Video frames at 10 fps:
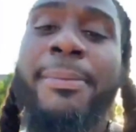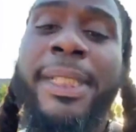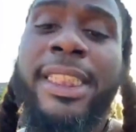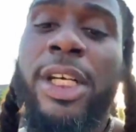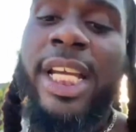
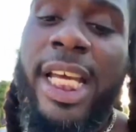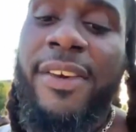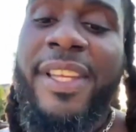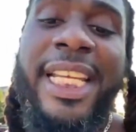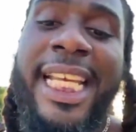cannabis
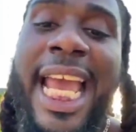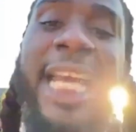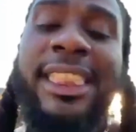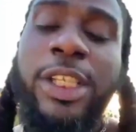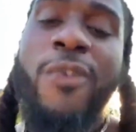of any
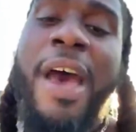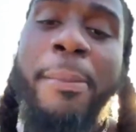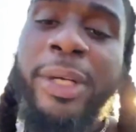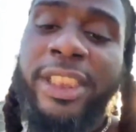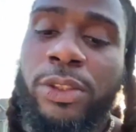kind is low
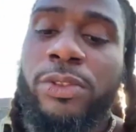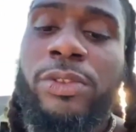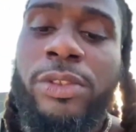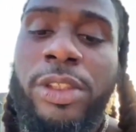vibrational,